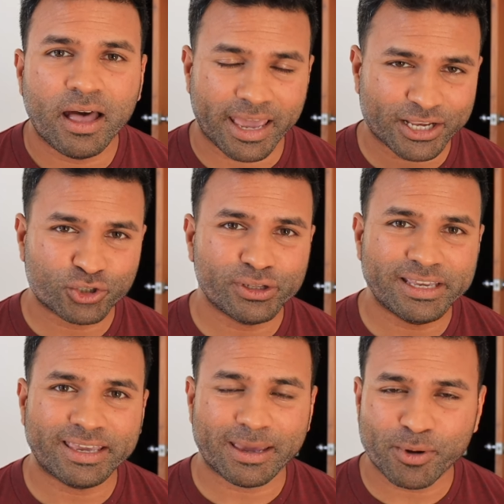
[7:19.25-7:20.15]
I
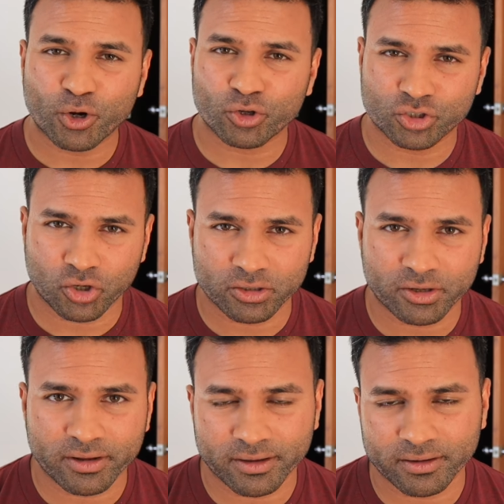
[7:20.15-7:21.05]
actually came across John
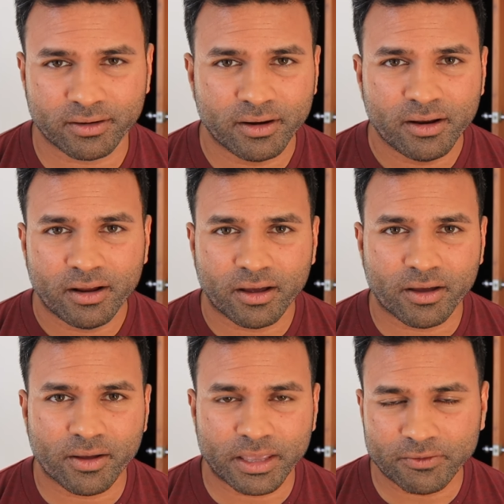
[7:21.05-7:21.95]
Danaher
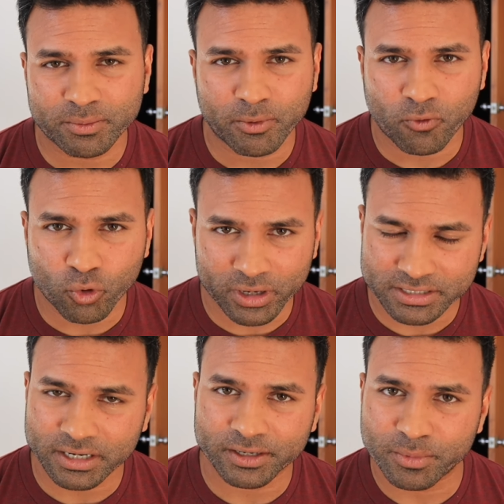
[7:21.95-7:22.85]
even before I
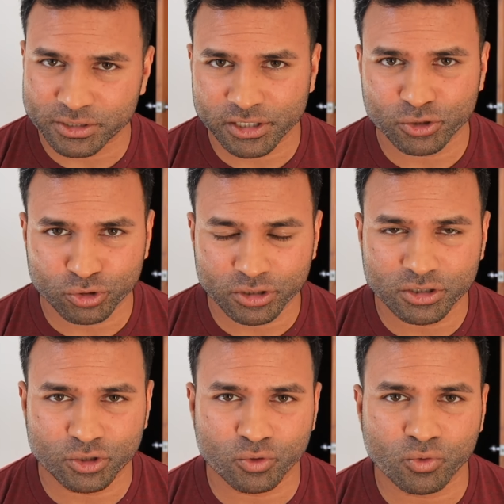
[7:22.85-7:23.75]
started Brazilian
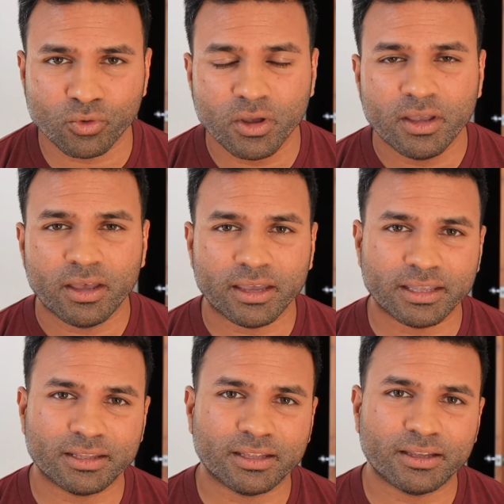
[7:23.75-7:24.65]
Jiu-Jitsu
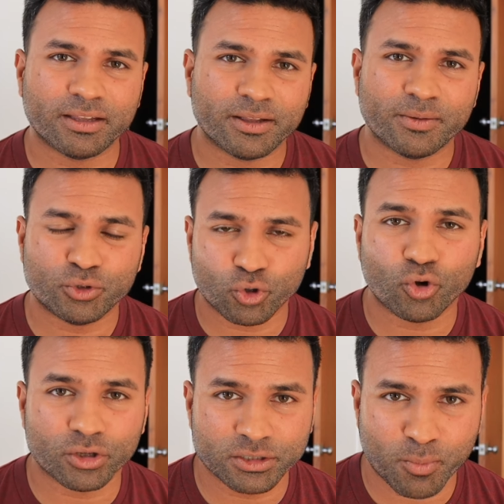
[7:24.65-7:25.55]
in Joe
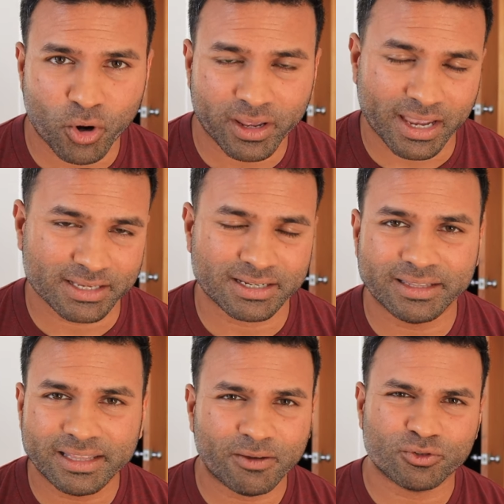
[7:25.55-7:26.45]
Rogan's podcast. And
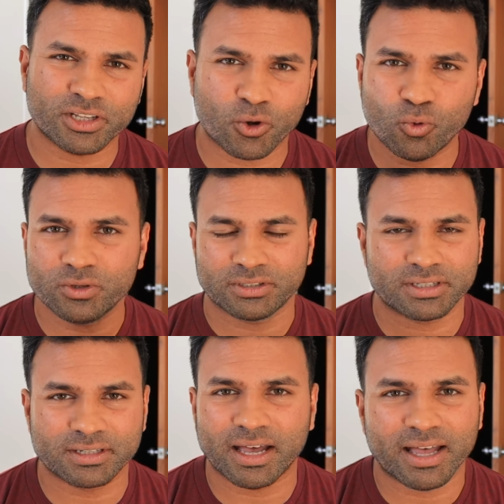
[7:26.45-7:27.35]
then I was like, who is
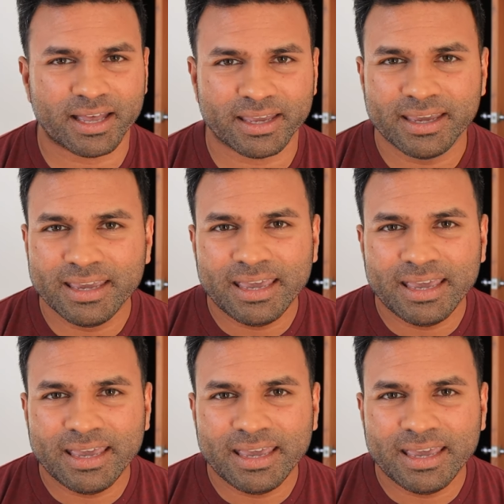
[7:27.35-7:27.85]
this guy?